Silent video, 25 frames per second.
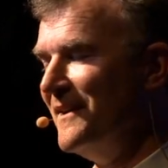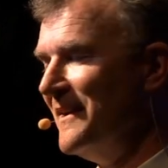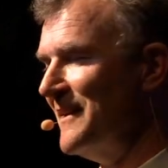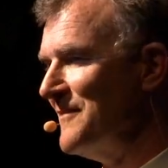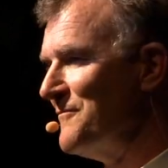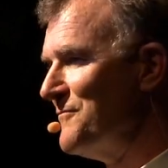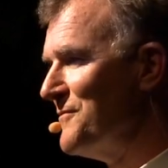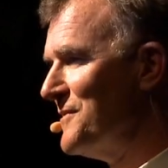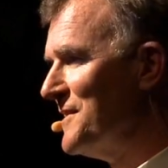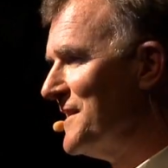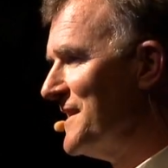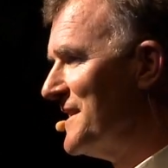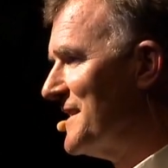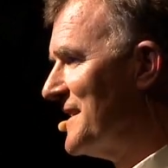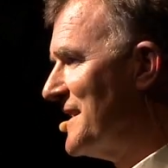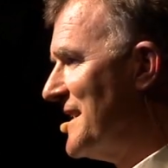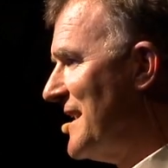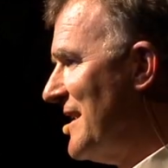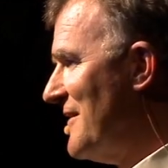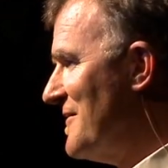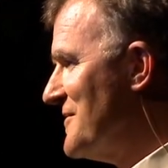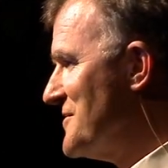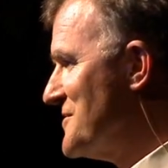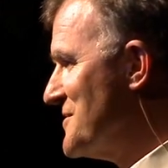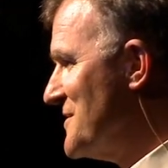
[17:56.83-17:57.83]
I'd really
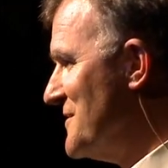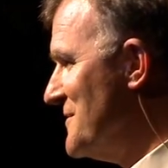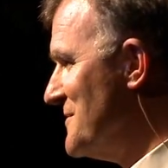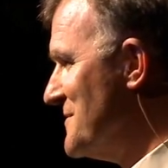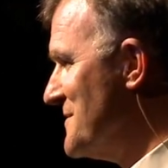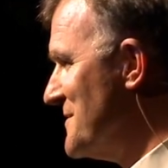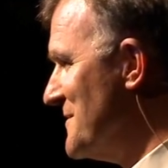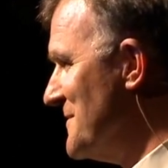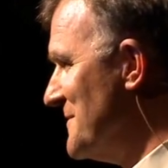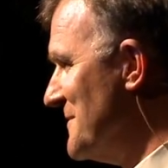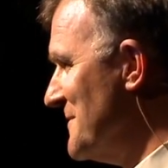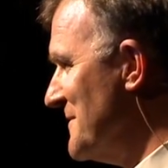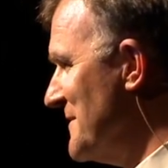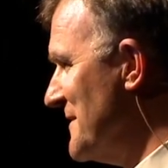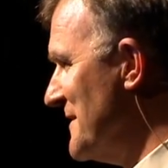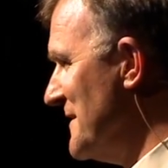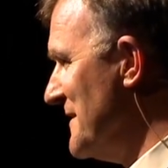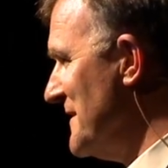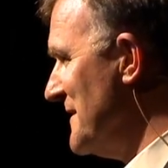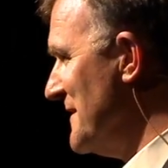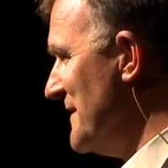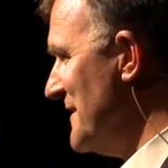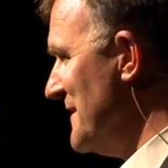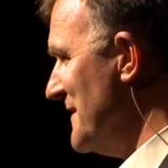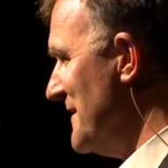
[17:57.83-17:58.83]
encourage you to
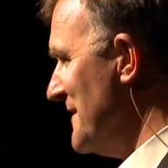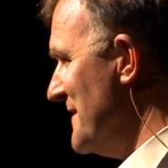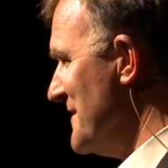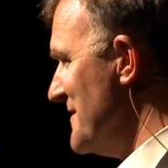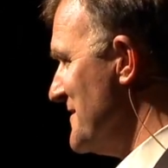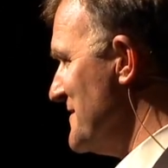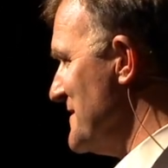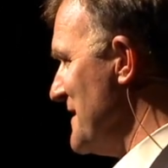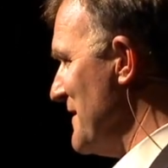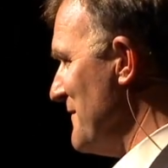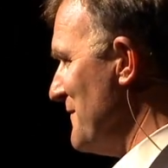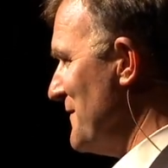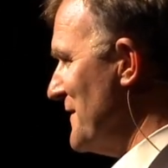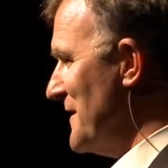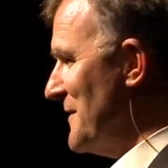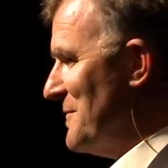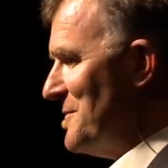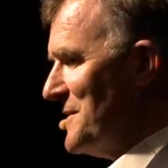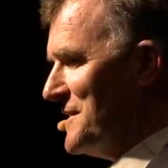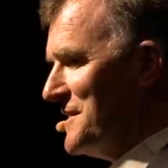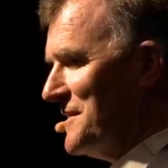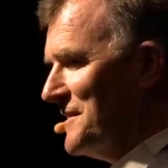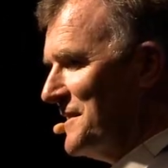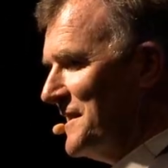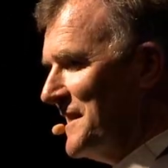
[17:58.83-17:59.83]
definitely,
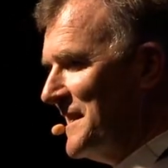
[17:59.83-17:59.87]
when you